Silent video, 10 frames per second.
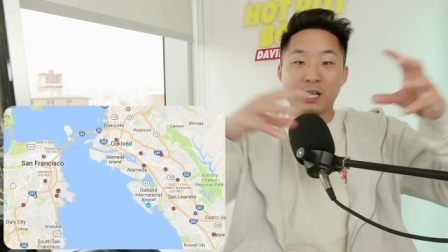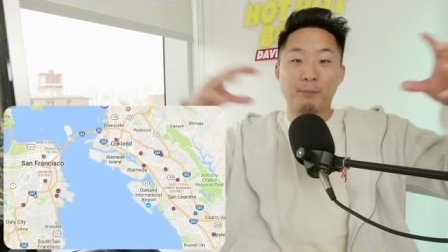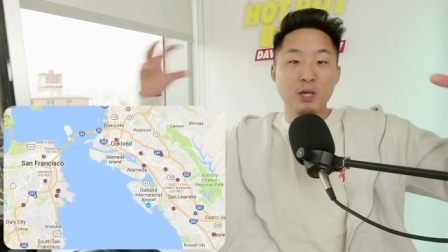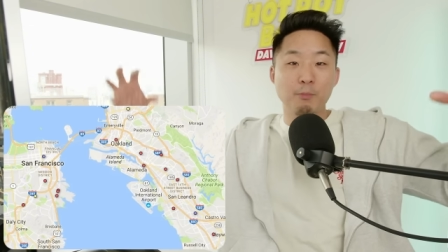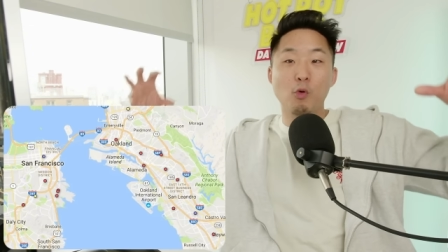
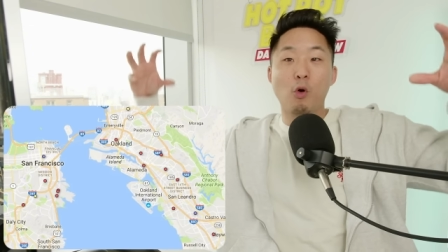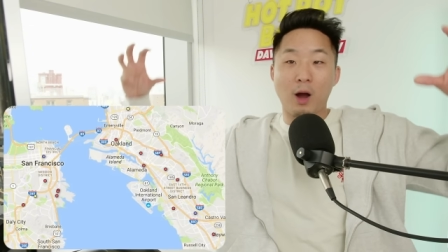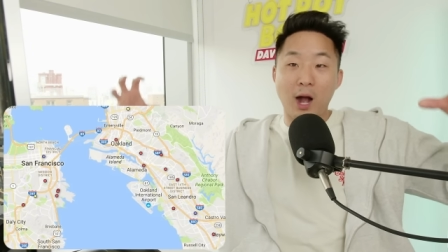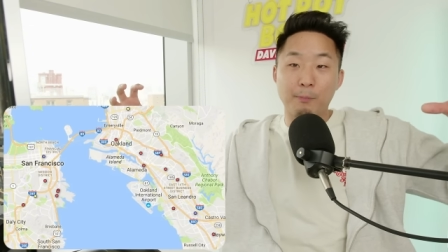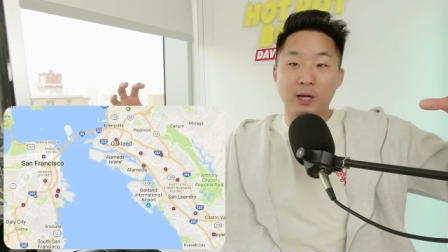like people who
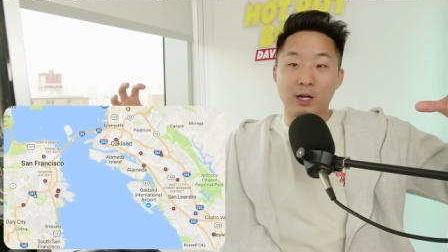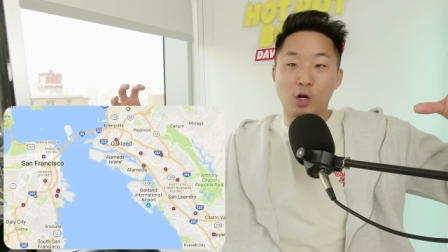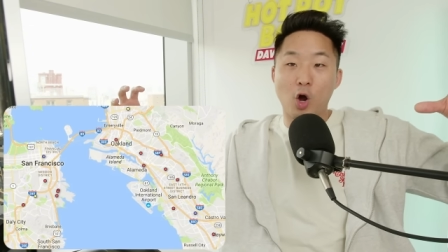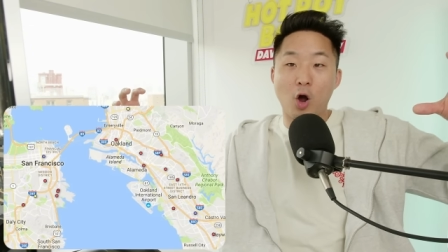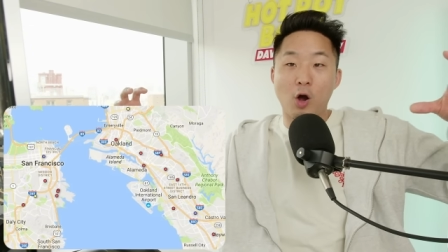are hopping in
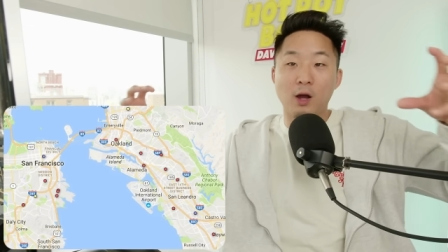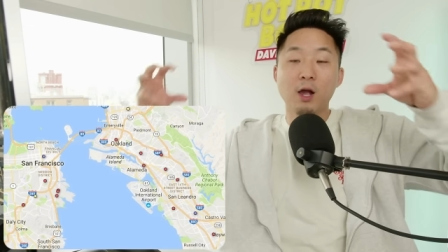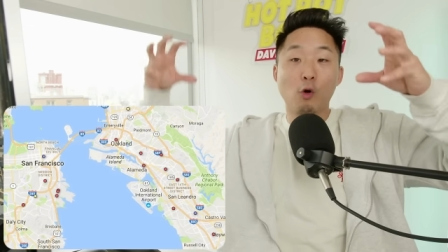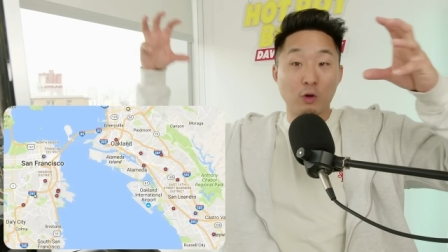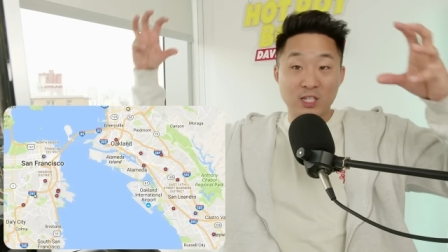a car
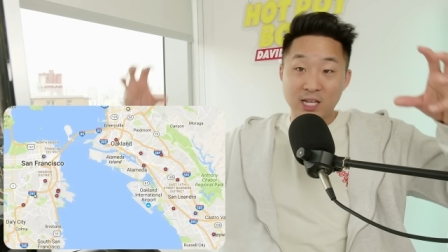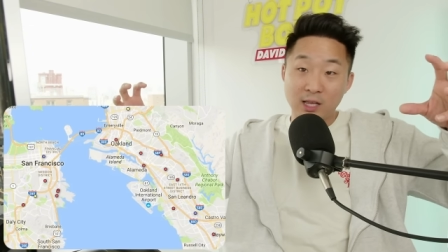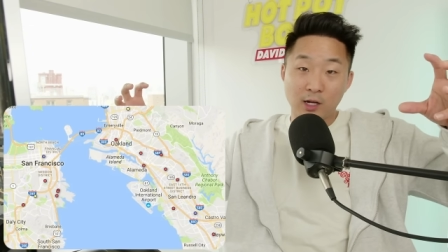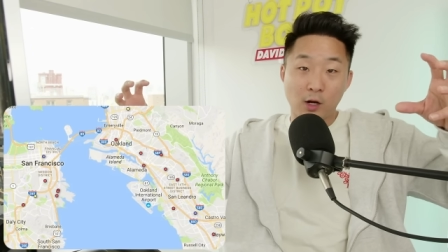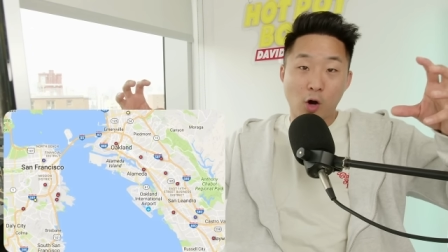or
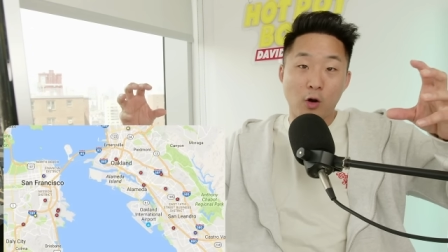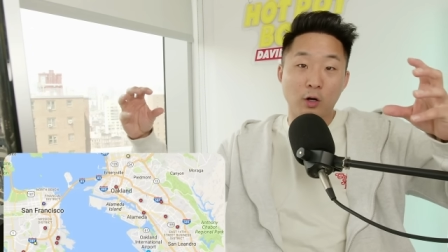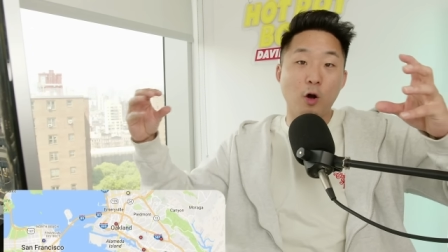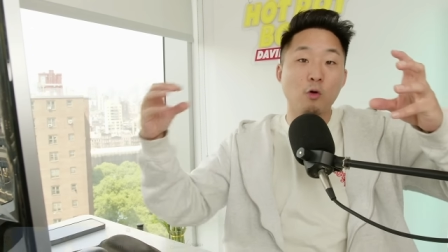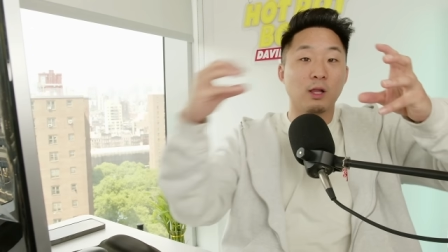stealing a car
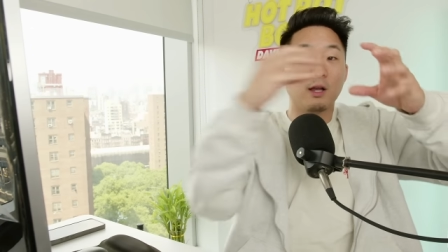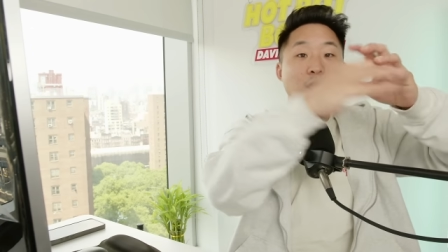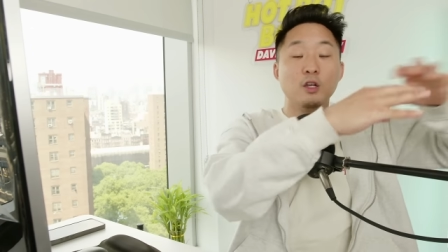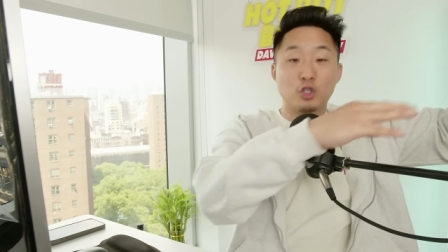in Oakland, right.